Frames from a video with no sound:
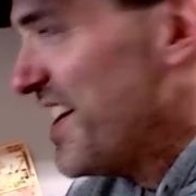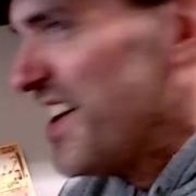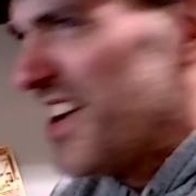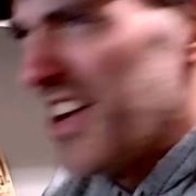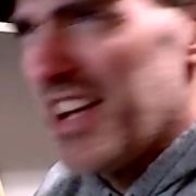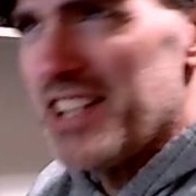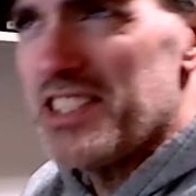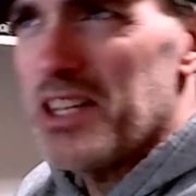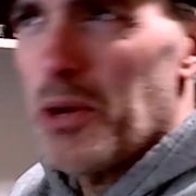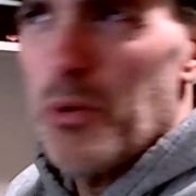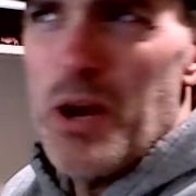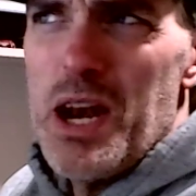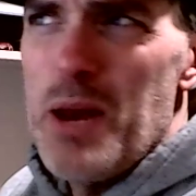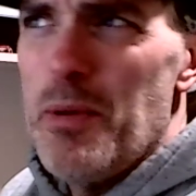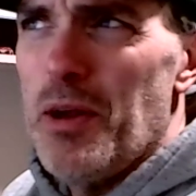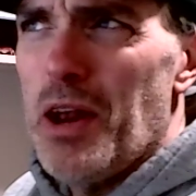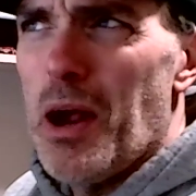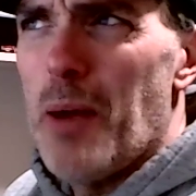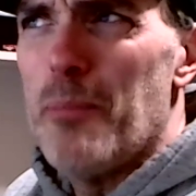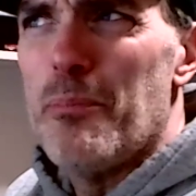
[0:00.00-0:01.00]
It's like, wait a
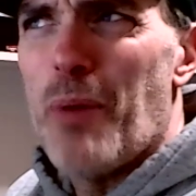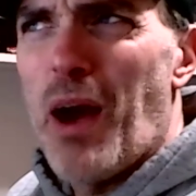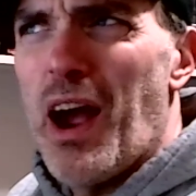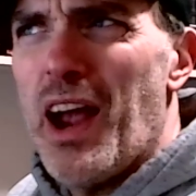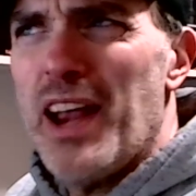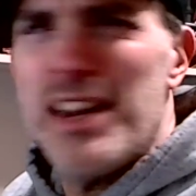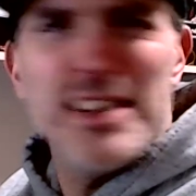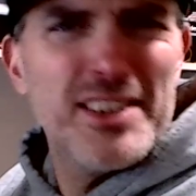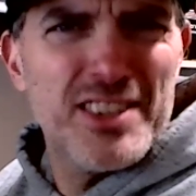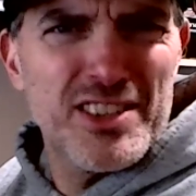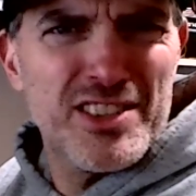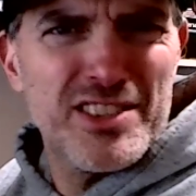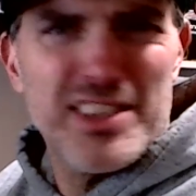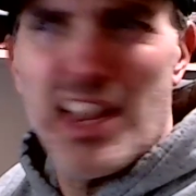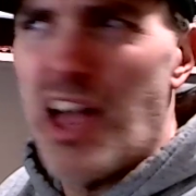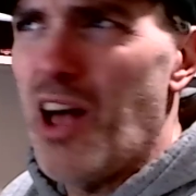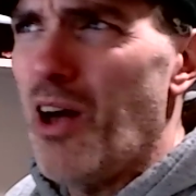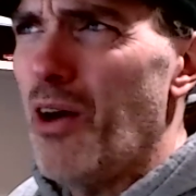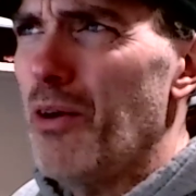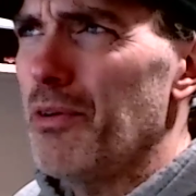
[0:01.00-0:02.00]
minute, I'm buying to
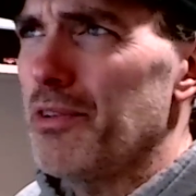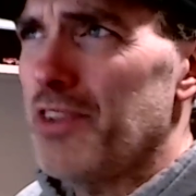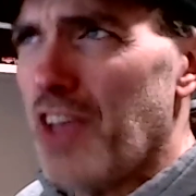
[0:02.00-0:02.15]
sell?